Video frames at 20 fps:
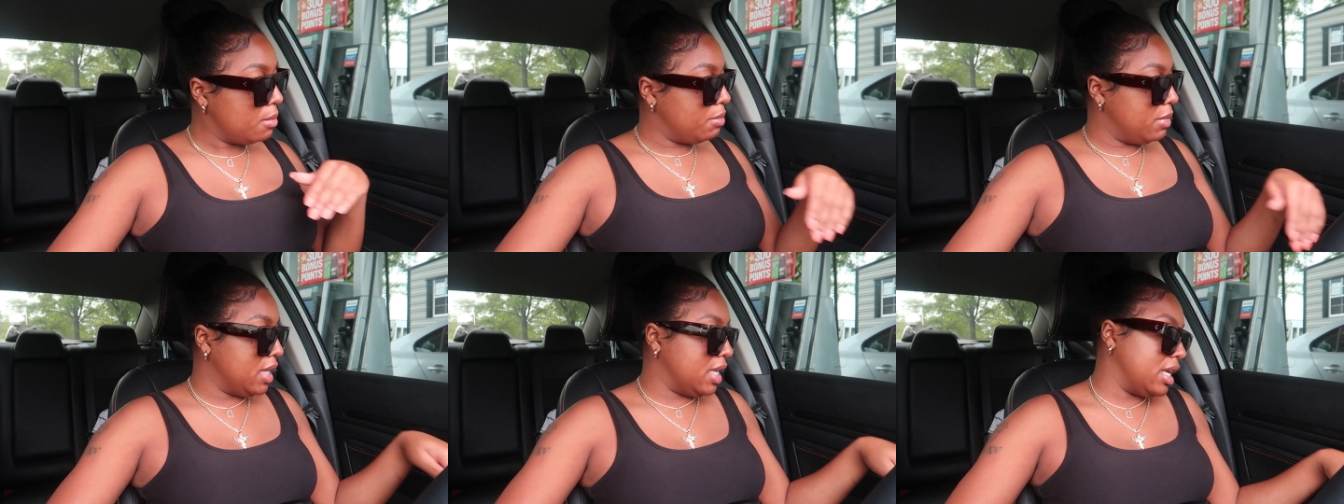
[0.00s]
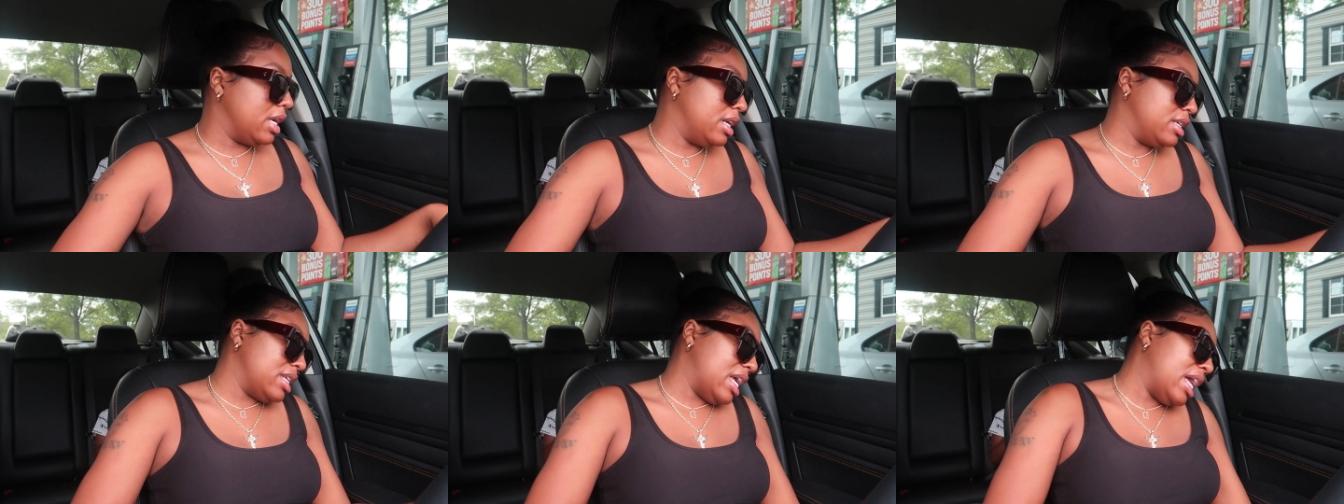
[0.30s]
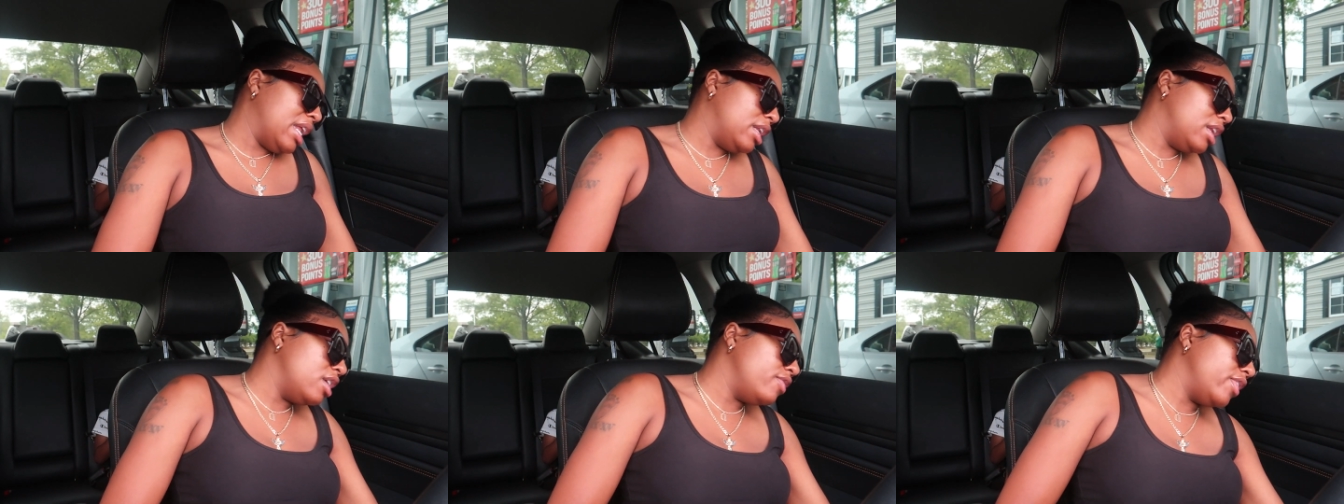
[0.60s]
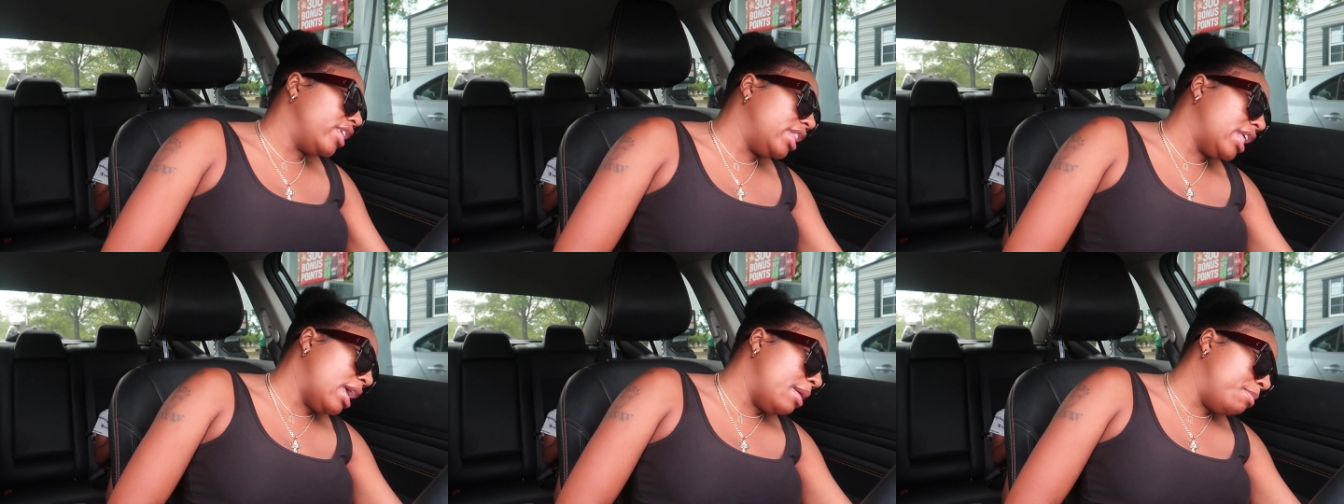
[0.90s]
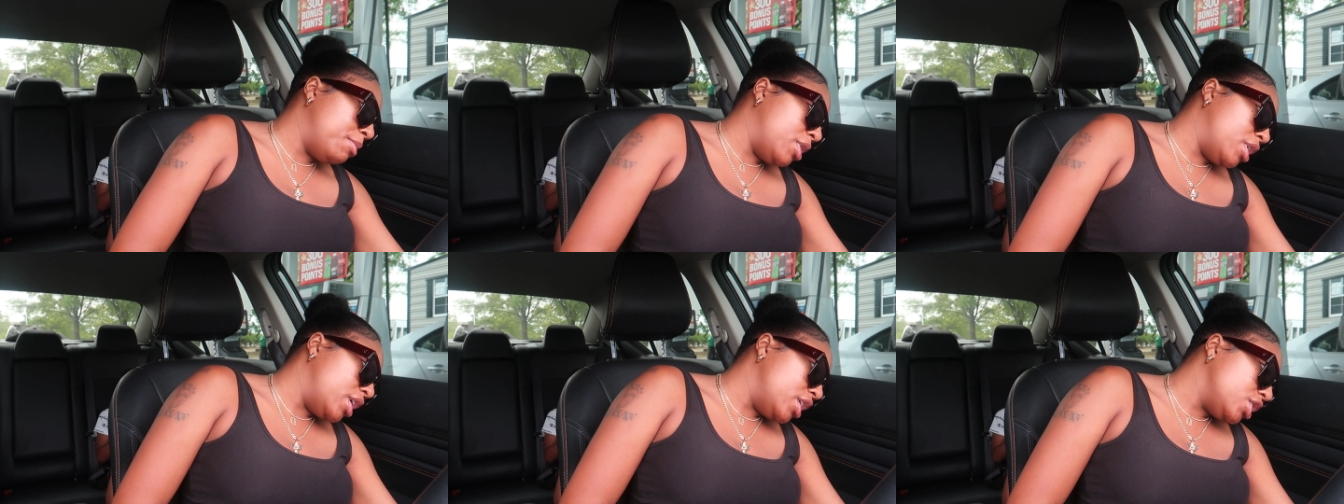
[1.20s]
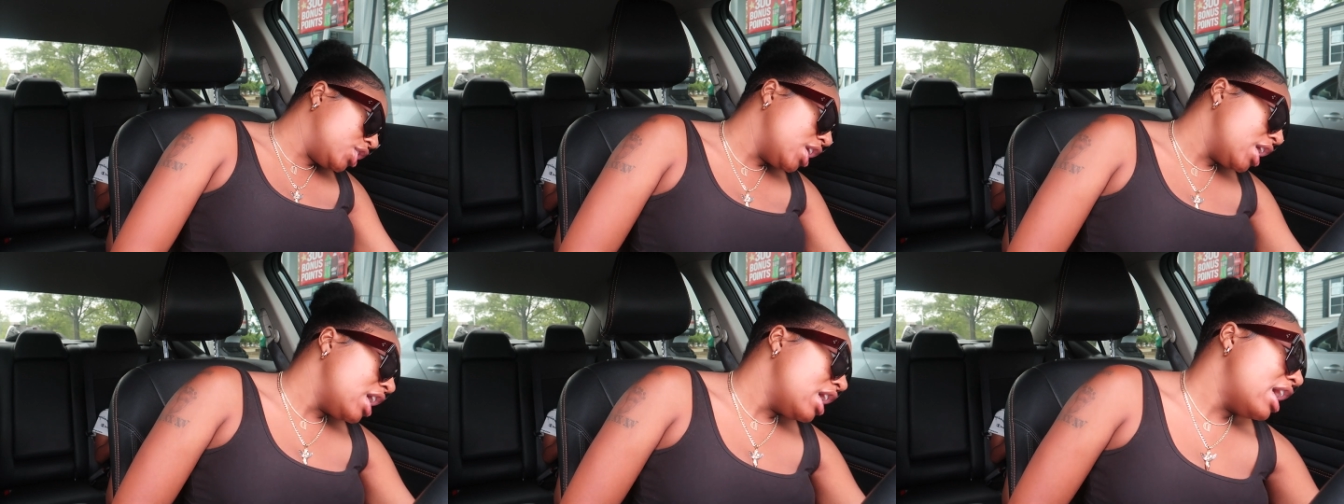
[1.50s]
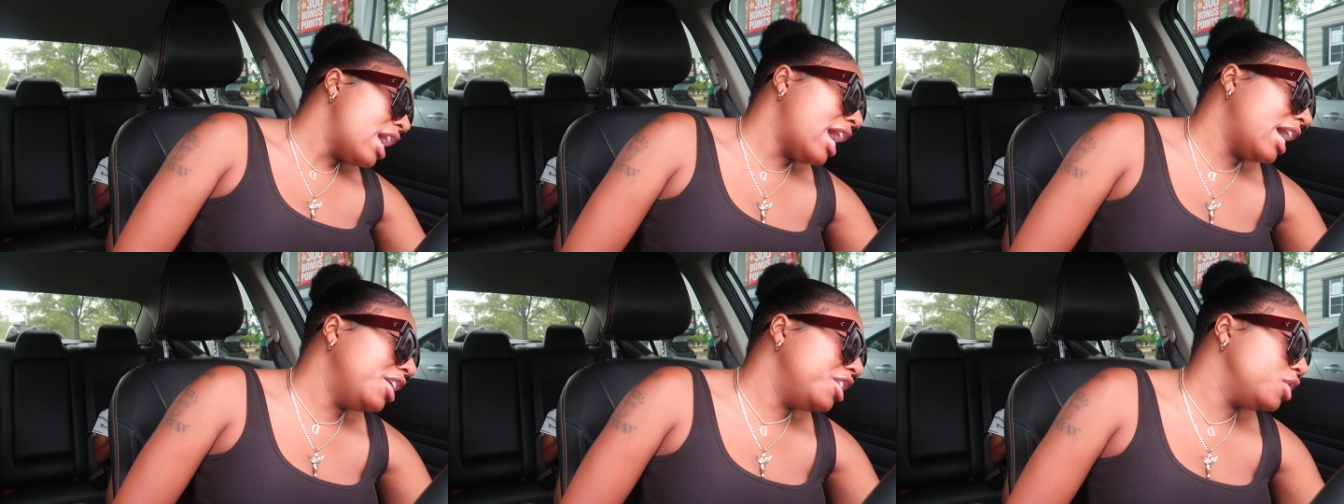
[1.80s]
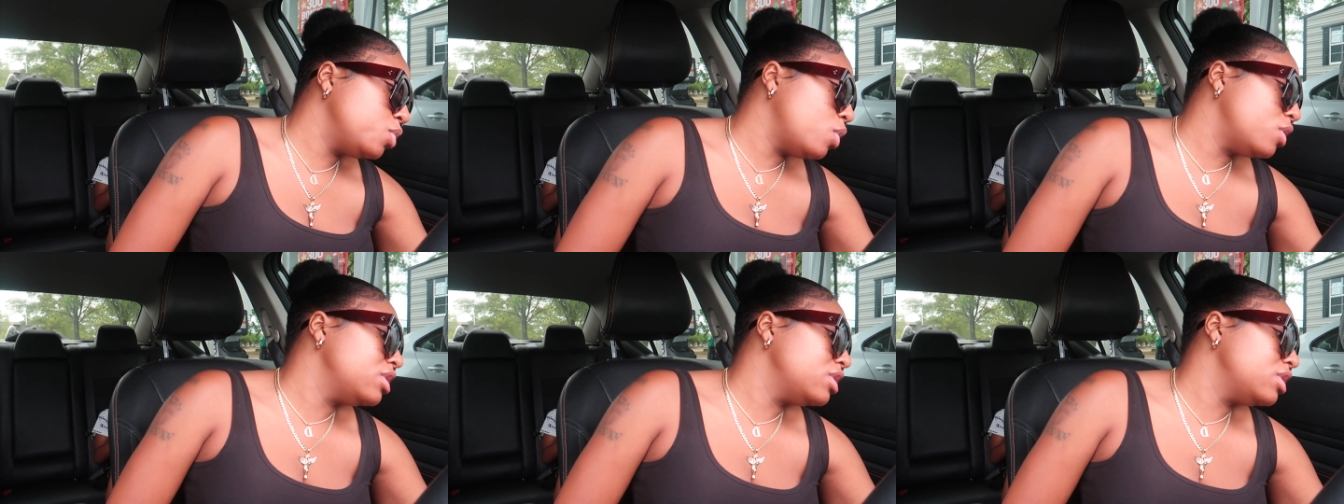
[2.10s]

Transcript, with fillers: because i love it that much i just